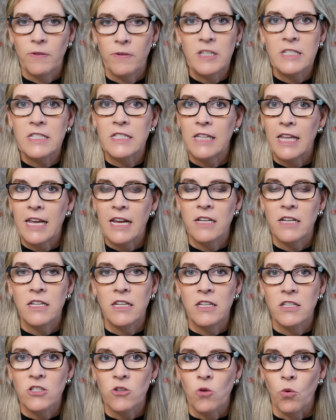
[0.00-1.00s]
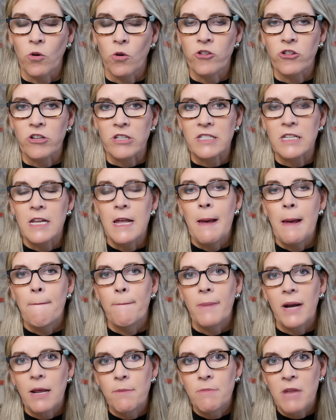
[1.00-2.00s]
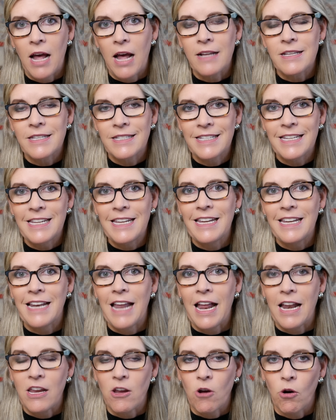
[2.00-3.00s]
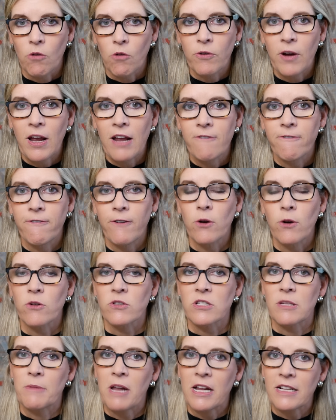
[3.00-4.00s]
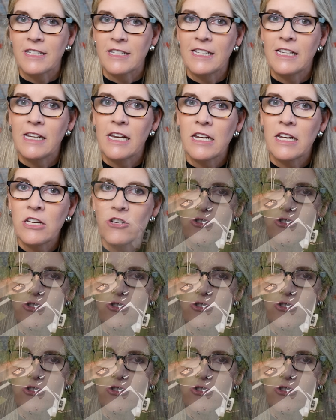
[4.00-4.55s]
This land is gorgeous, but I'm not seeing any overhead photos. I'm not seeing any